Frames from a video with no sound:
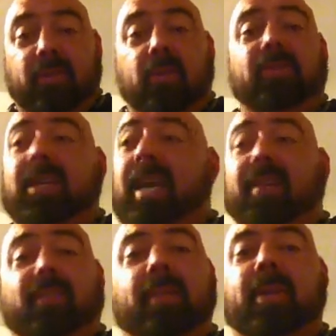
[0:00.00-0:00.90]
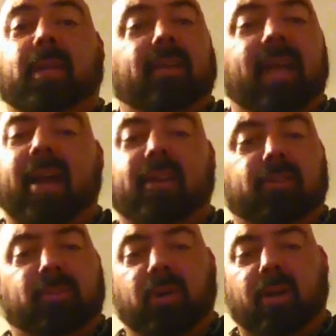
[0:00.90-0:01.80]
you see guys that come in and out of
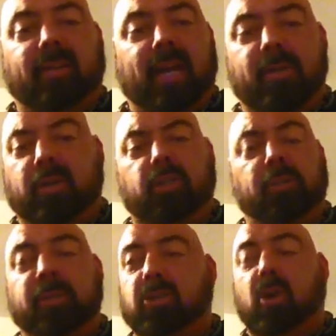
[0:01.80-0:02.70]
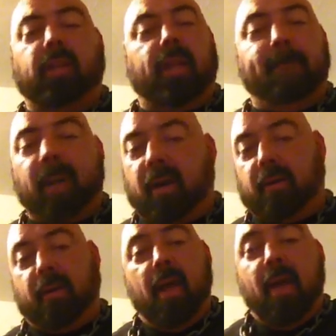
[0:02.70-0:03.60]
this sport all the time that are super strong and they
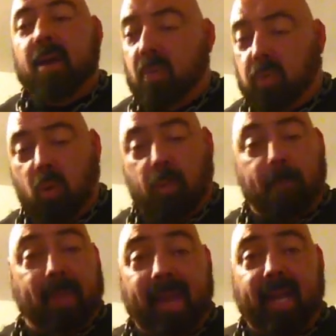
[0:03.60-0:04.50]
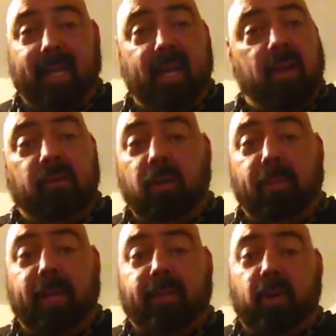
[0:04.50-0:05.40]
burn. Boom, bang, real
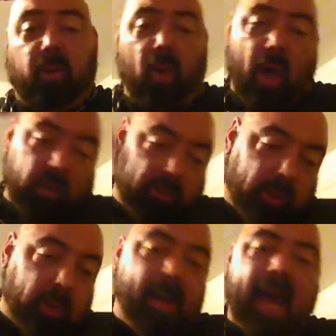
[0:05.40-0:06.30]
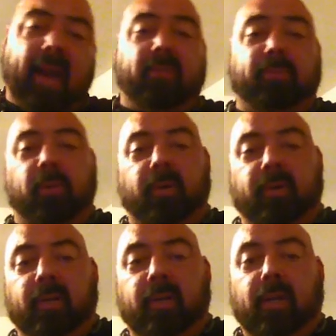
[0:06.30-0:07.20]
big total, zoom, out of the sport.
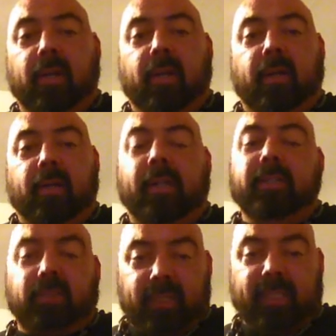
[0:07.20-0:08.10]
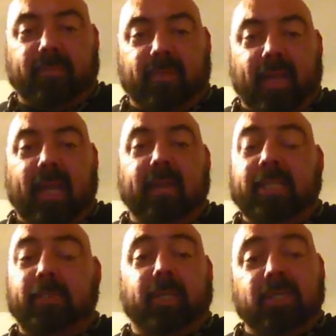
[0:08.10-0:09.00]
There's a reason for that, and
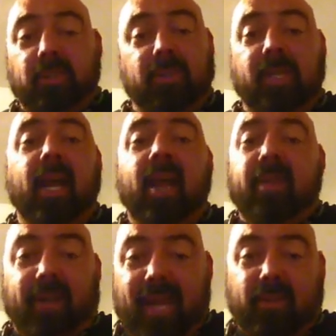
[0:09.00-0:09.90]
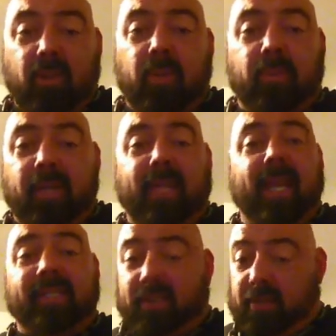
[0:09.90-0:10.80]
that's because usually they're not doing what it
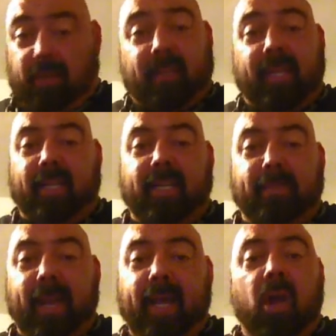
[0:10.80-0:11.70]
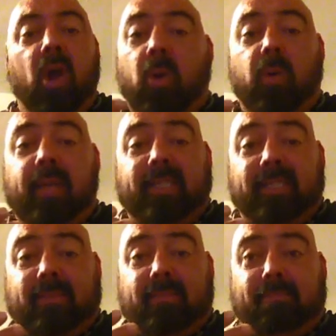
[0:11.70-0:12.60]
takes. Either the technique's bad or they
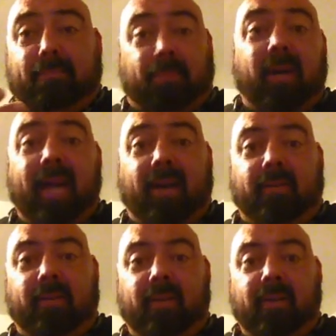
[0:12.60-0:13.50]
just burn out.